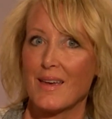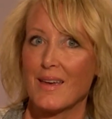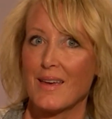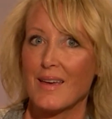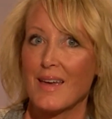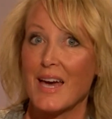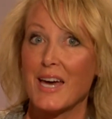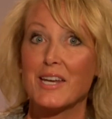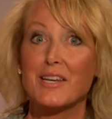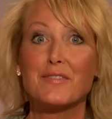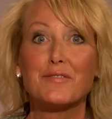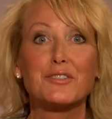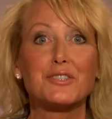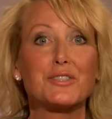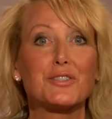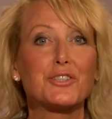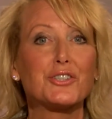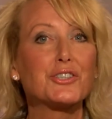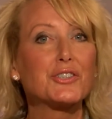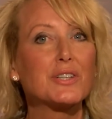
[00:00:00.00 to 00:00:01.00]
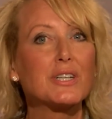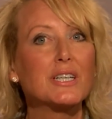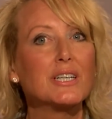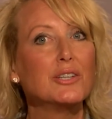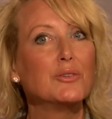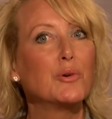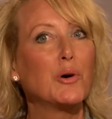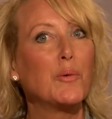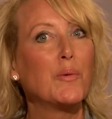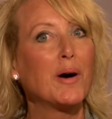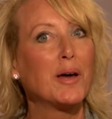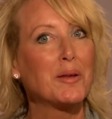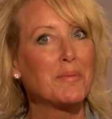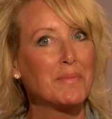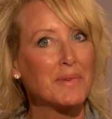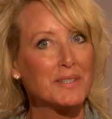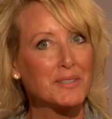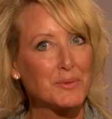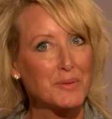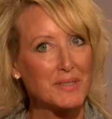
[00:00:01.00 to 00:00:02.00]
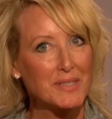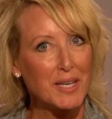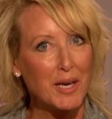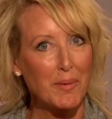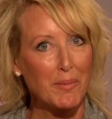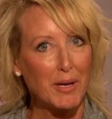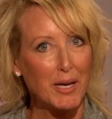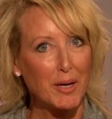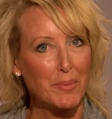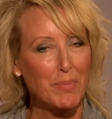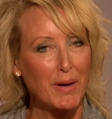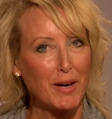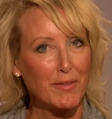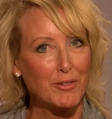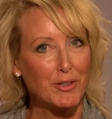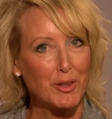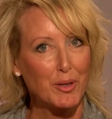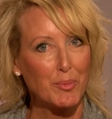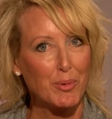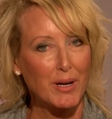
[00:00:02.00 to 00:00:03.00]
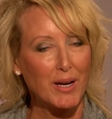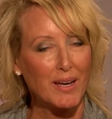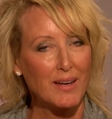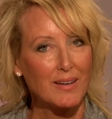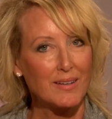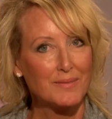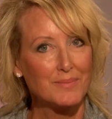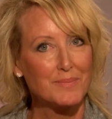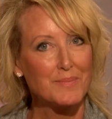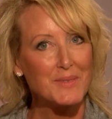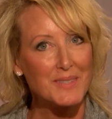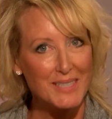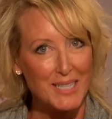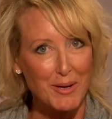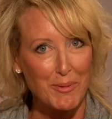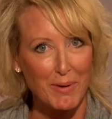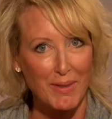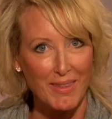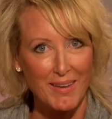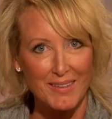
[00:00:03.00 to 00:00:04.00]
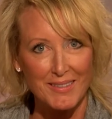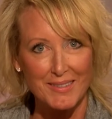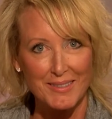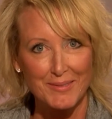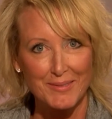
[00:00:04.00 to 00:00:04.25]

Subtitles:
Heading for surgery? You won't want to miss what's coming up after the break. Stay with us.